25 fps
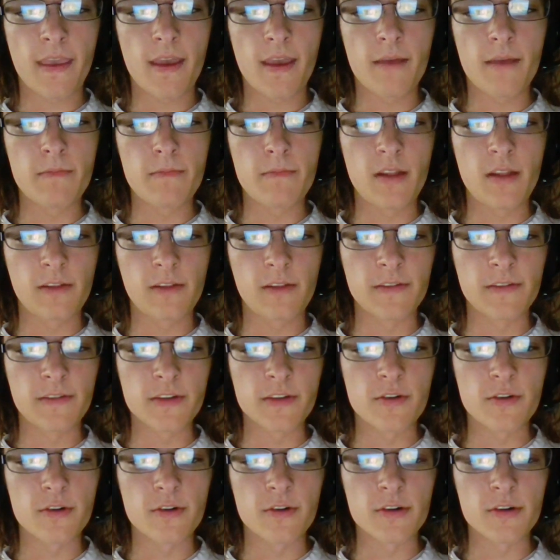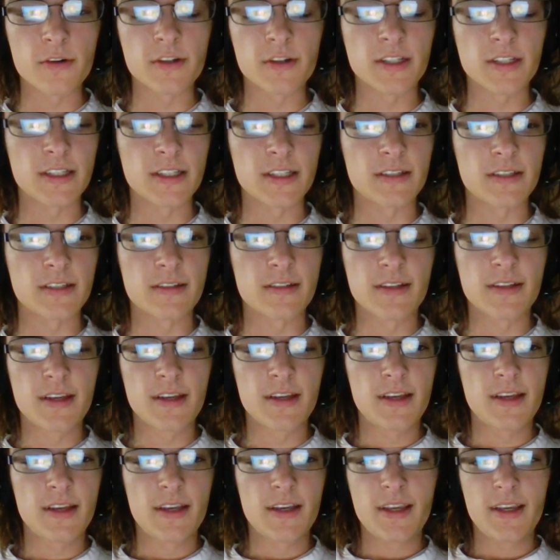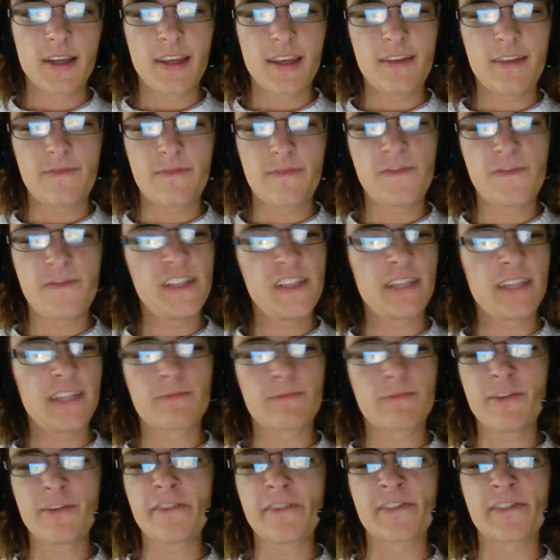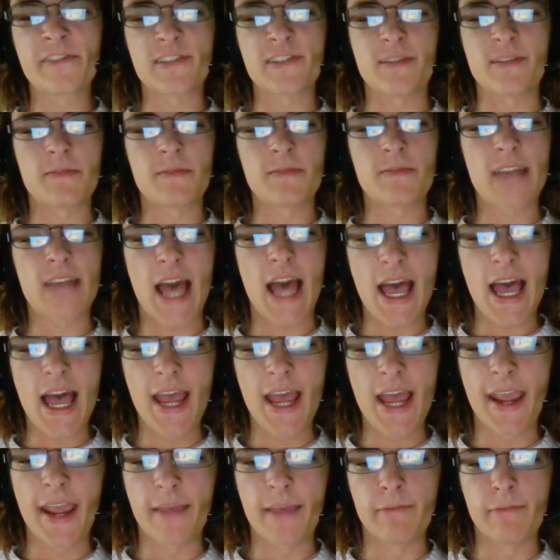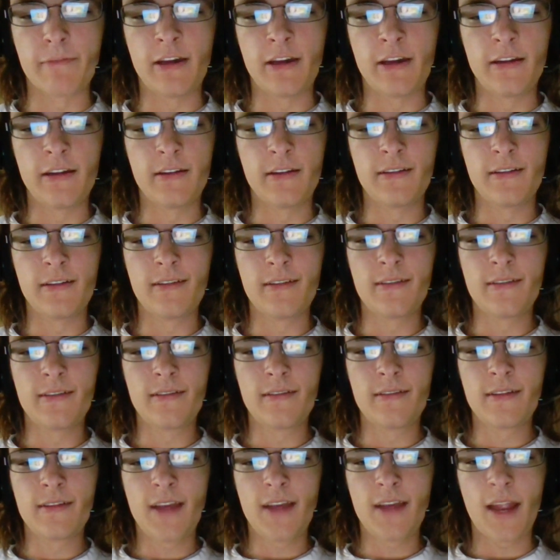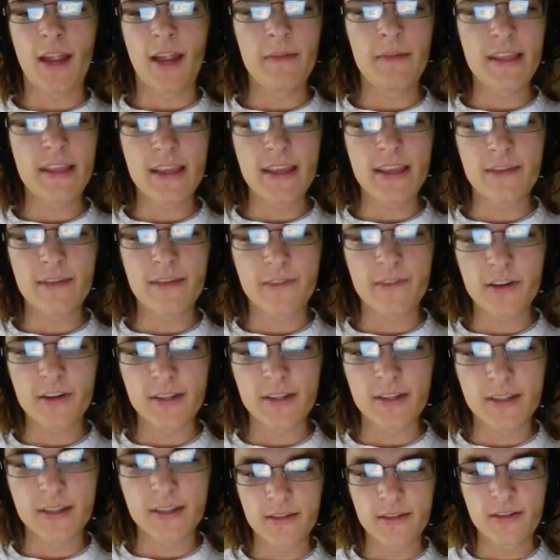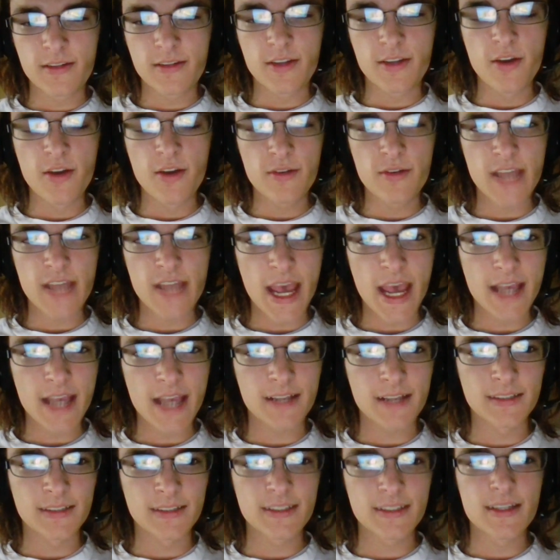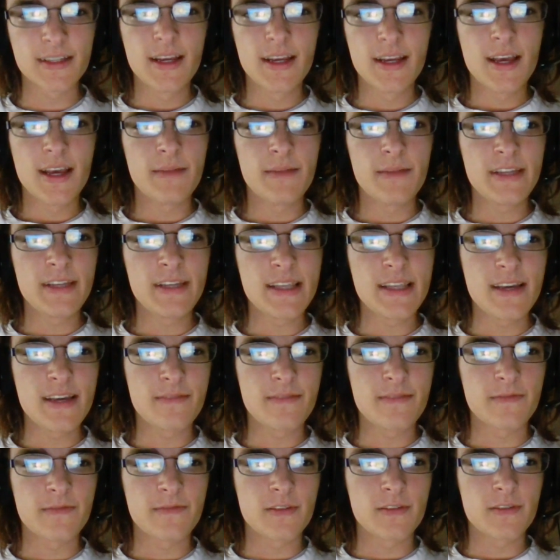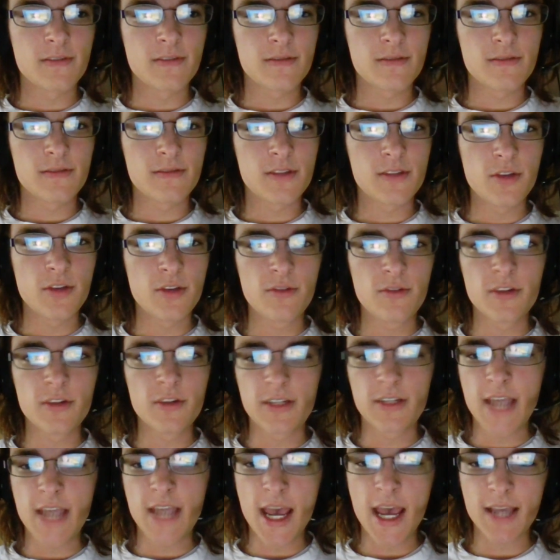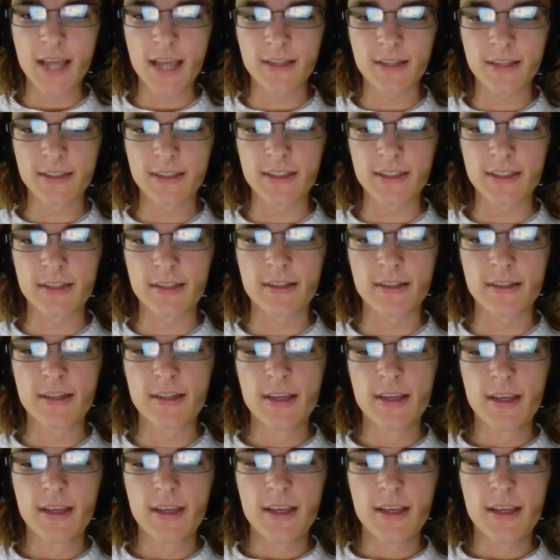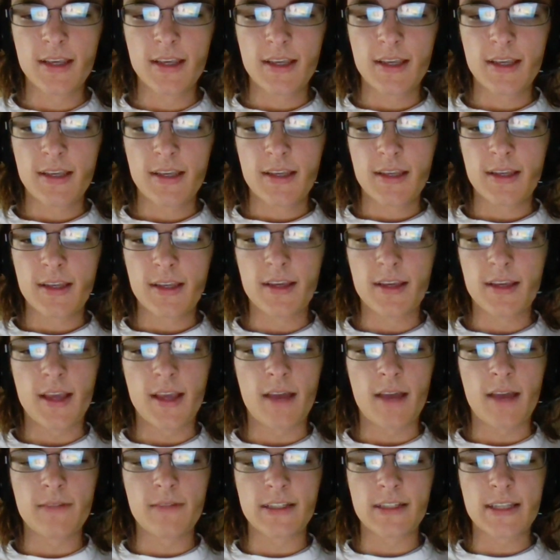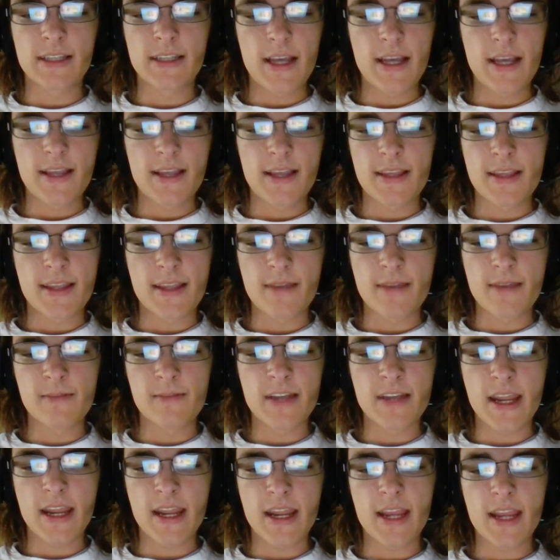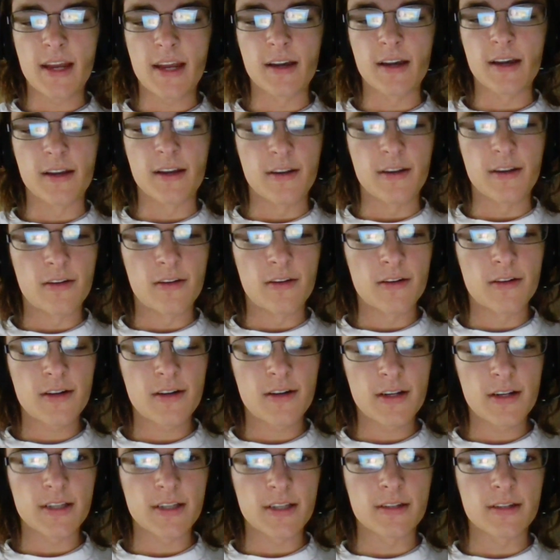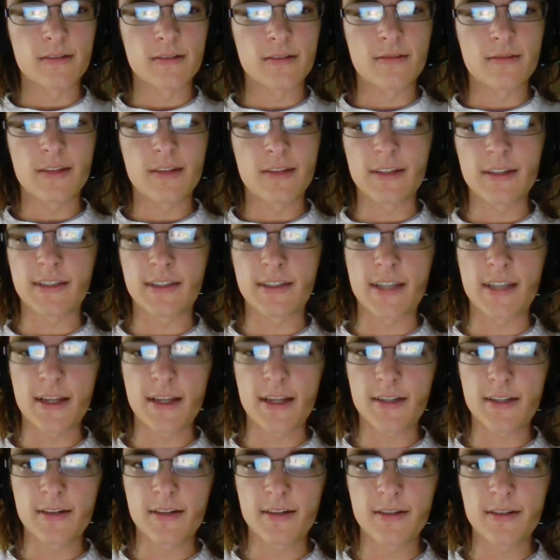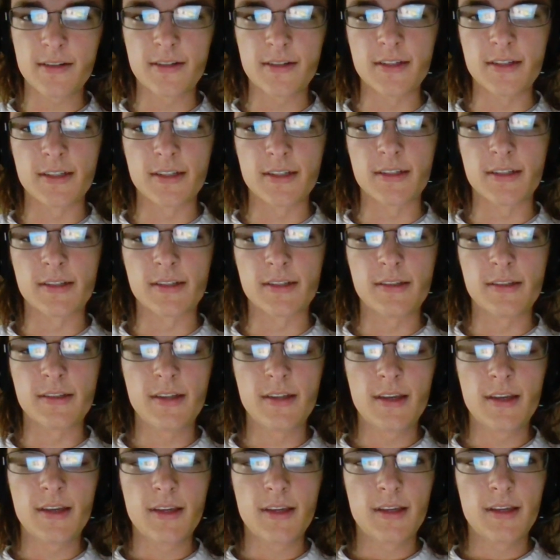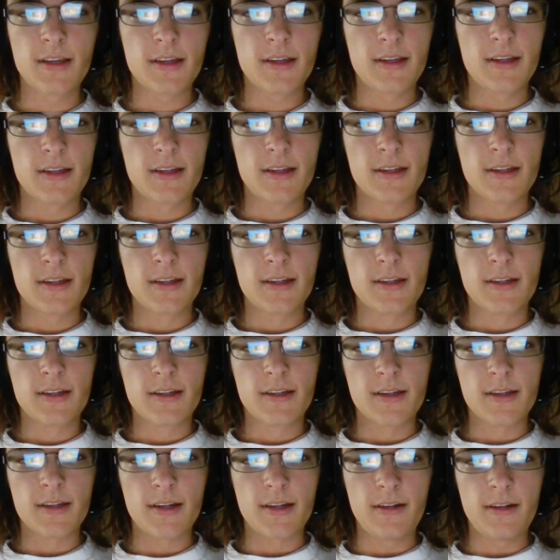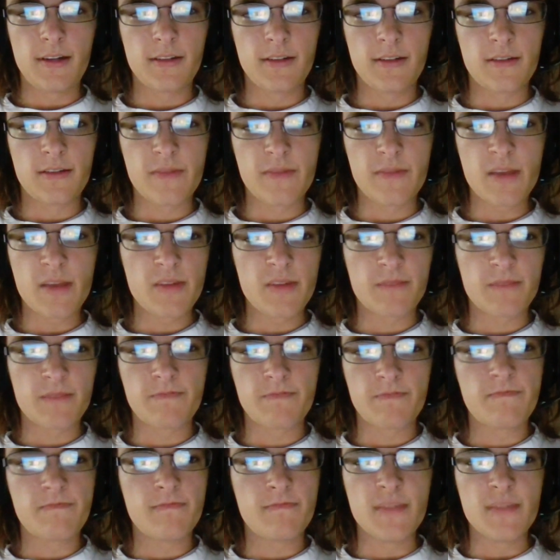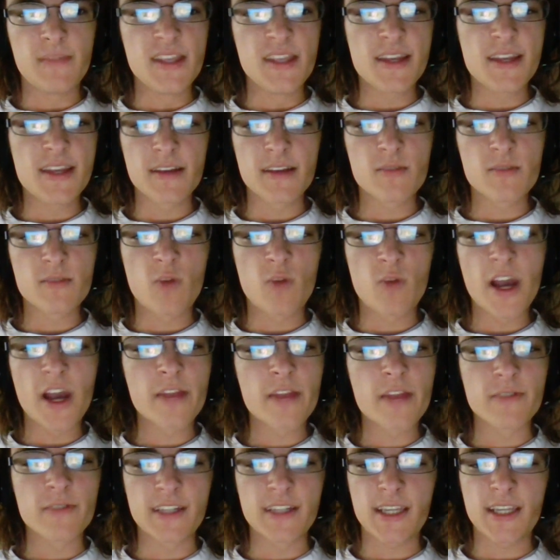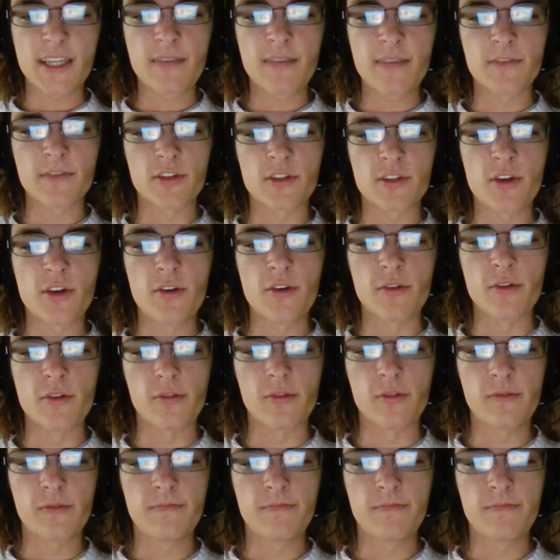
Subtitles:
Melvin Gordon and give Phillip Rivers some time. I mean, they have good two tackles. They have two good tackles, and I would say that they would need a guard and a center and, I don't know, maybe another wide receiver too.